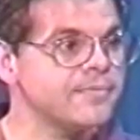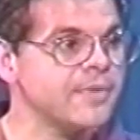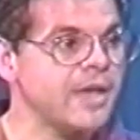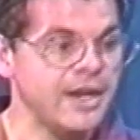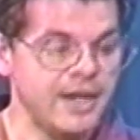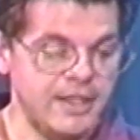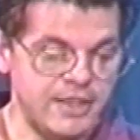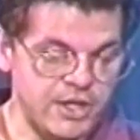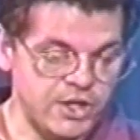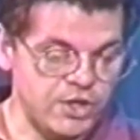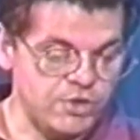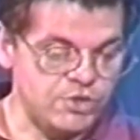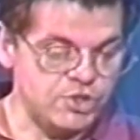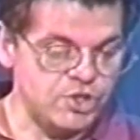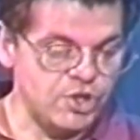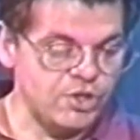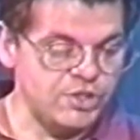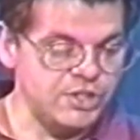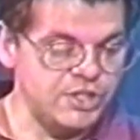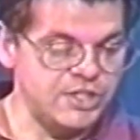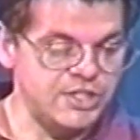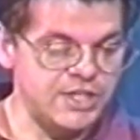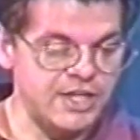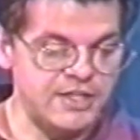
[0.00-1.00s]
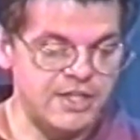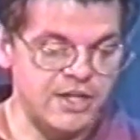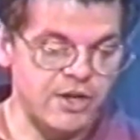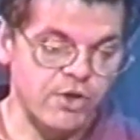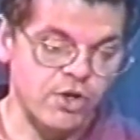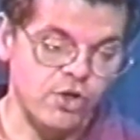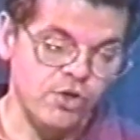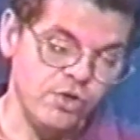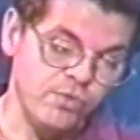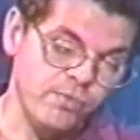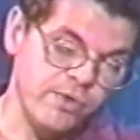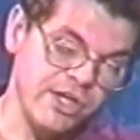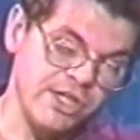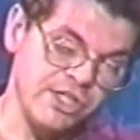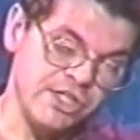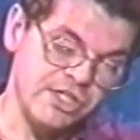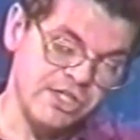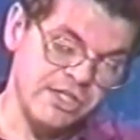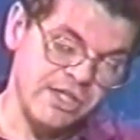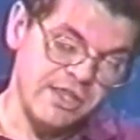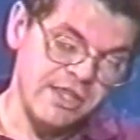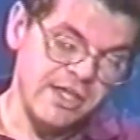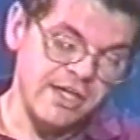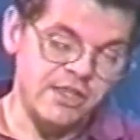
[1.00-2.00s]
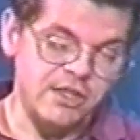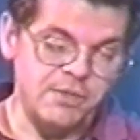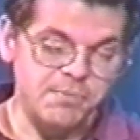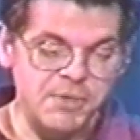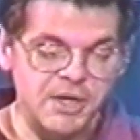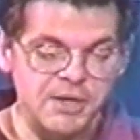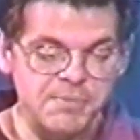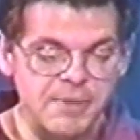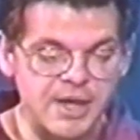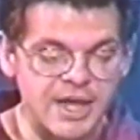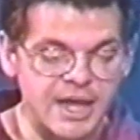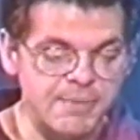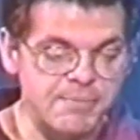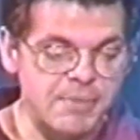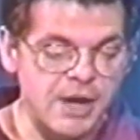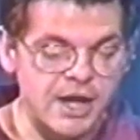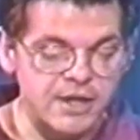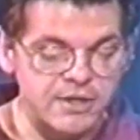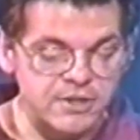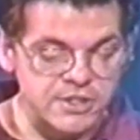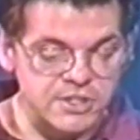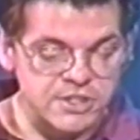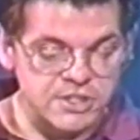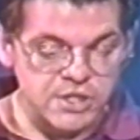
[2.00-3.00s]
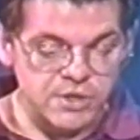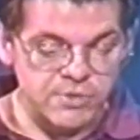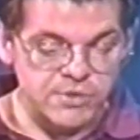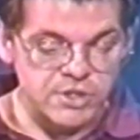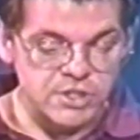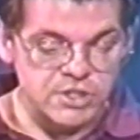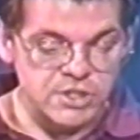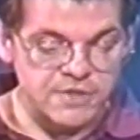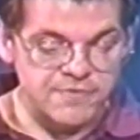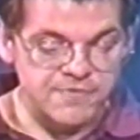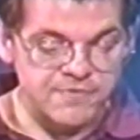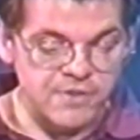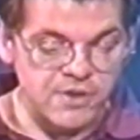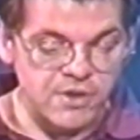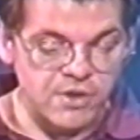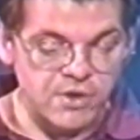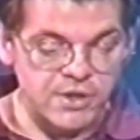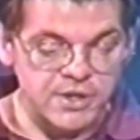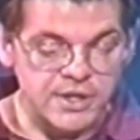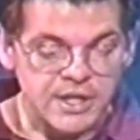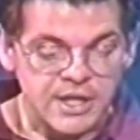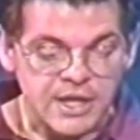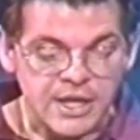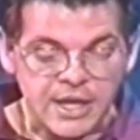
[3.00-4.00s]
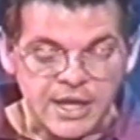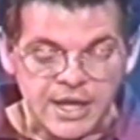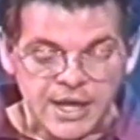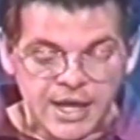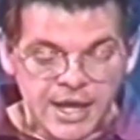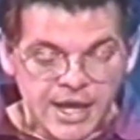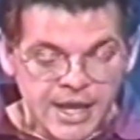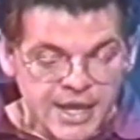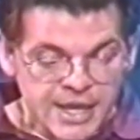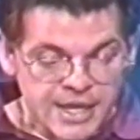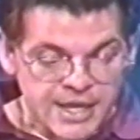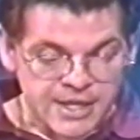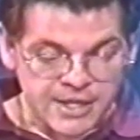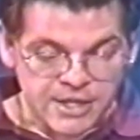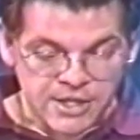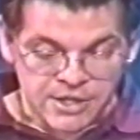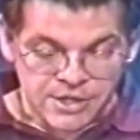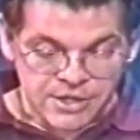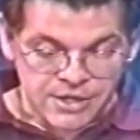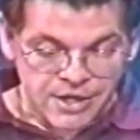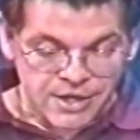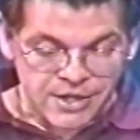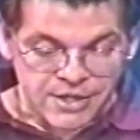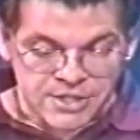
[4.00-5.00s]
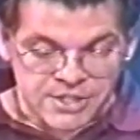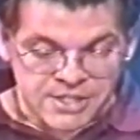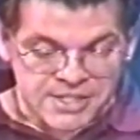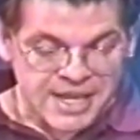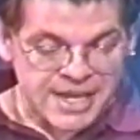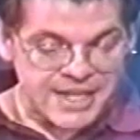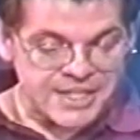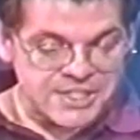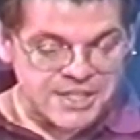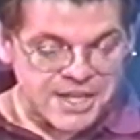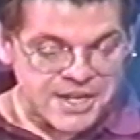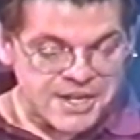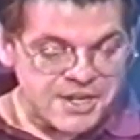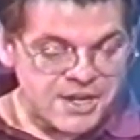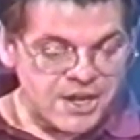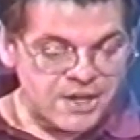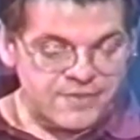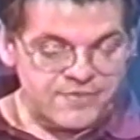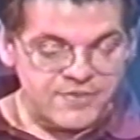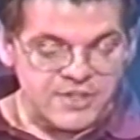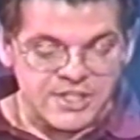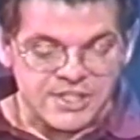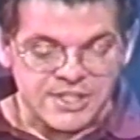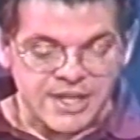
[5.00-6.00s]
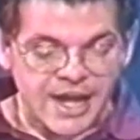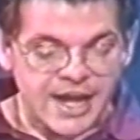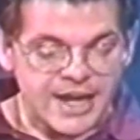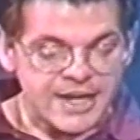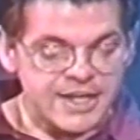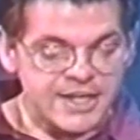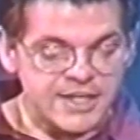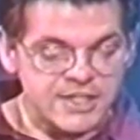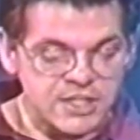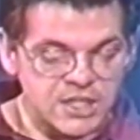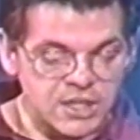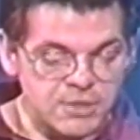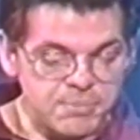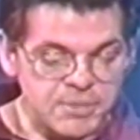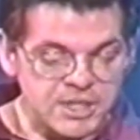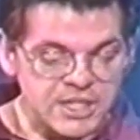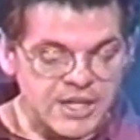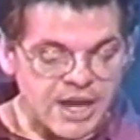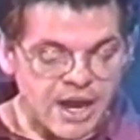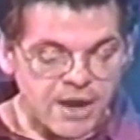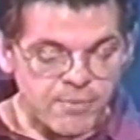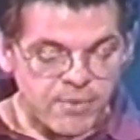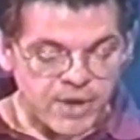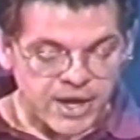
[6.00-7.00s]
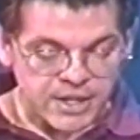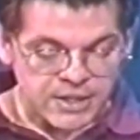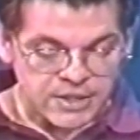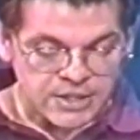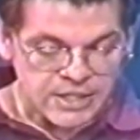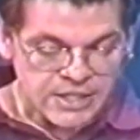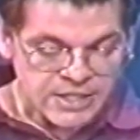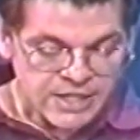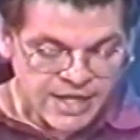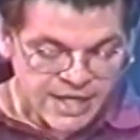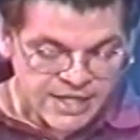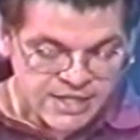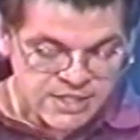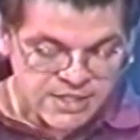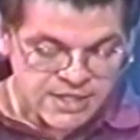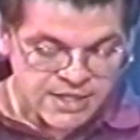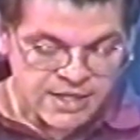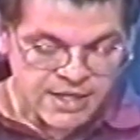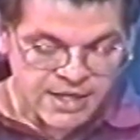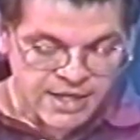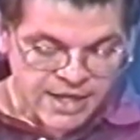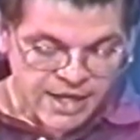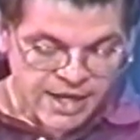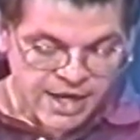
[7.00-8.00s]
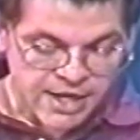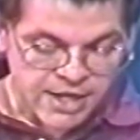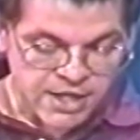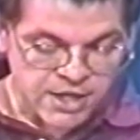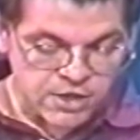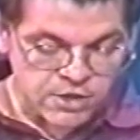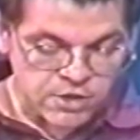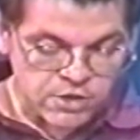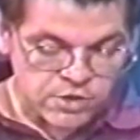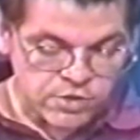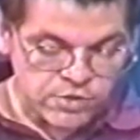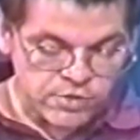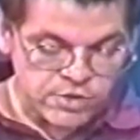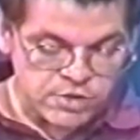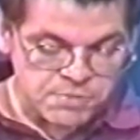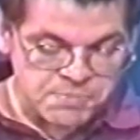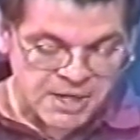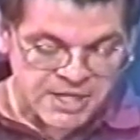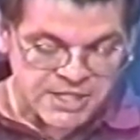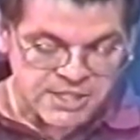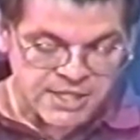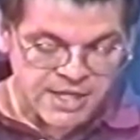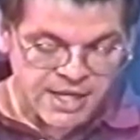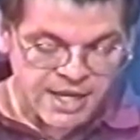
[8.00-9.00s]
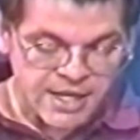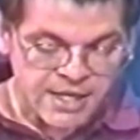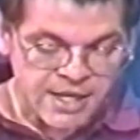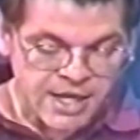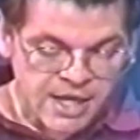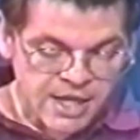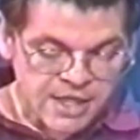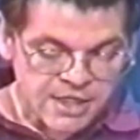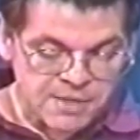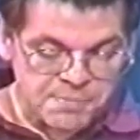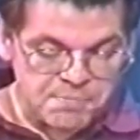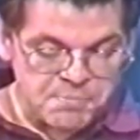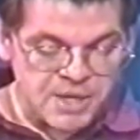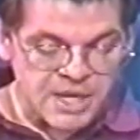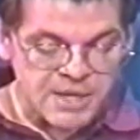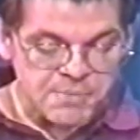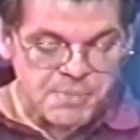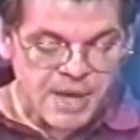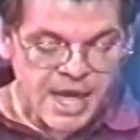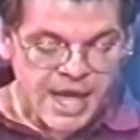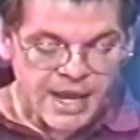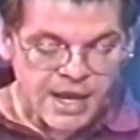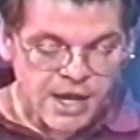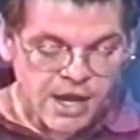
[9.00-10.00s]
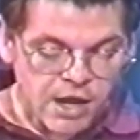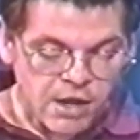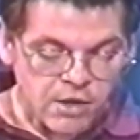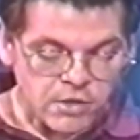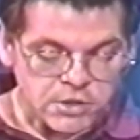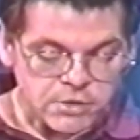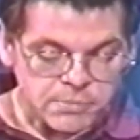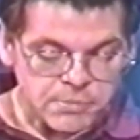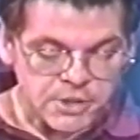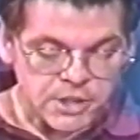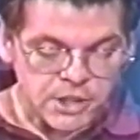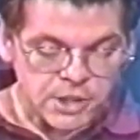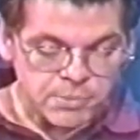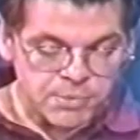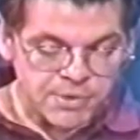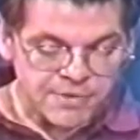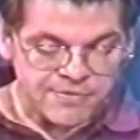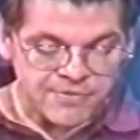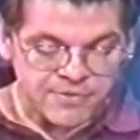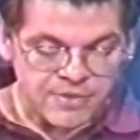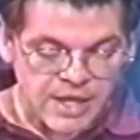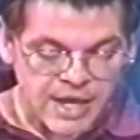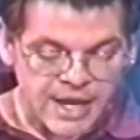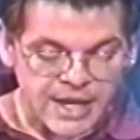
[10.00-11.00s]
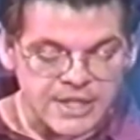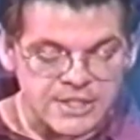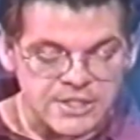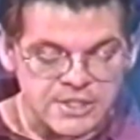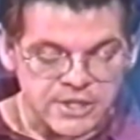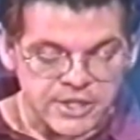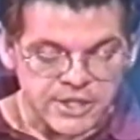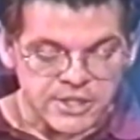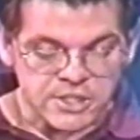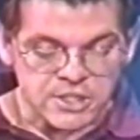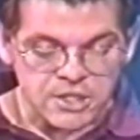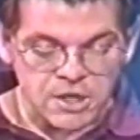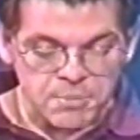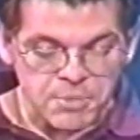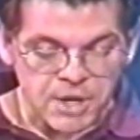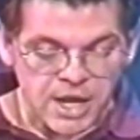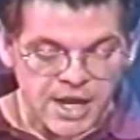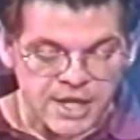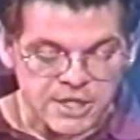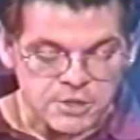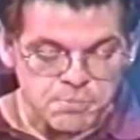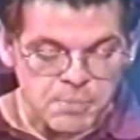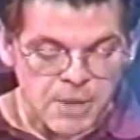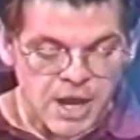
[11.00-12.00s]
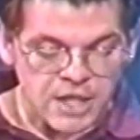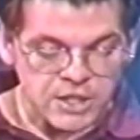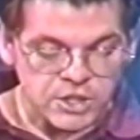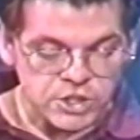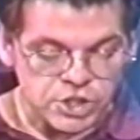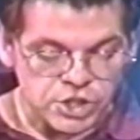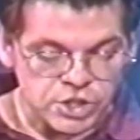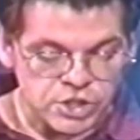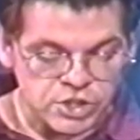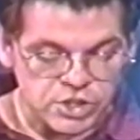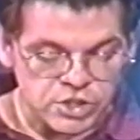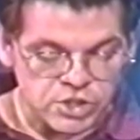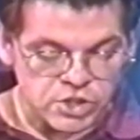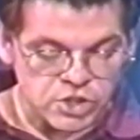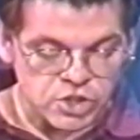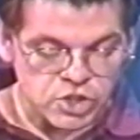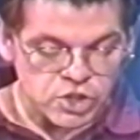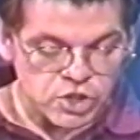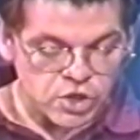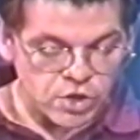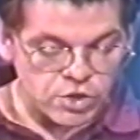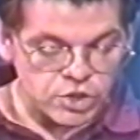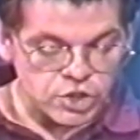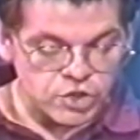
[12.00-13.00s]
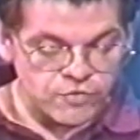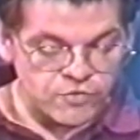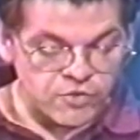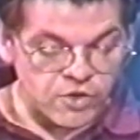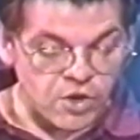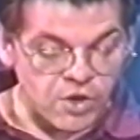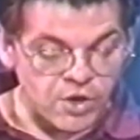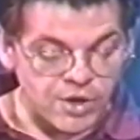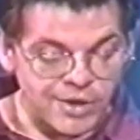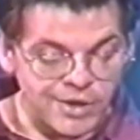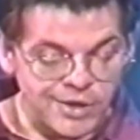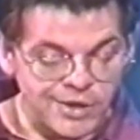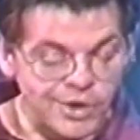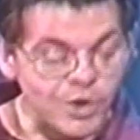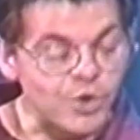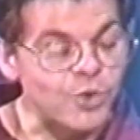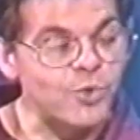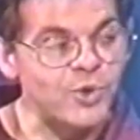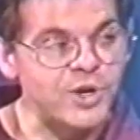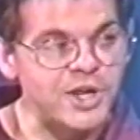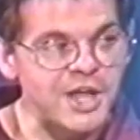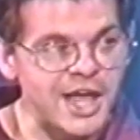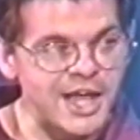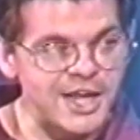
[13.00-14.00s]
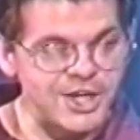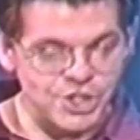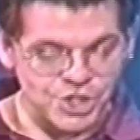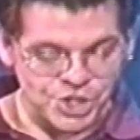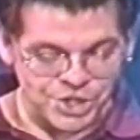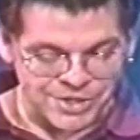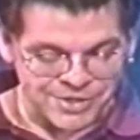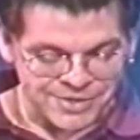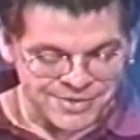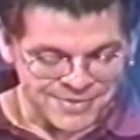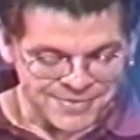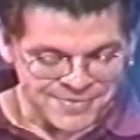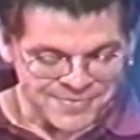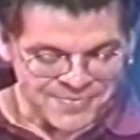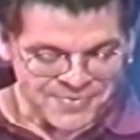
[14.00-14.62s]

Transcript: And then he goes on to say there are good reasons to think the Big Bang model is seriously flawed. He states that none of these ideas can be directly tested, and he concludes by saying the Big Bang ultimately reflects some cosmologists' search for creation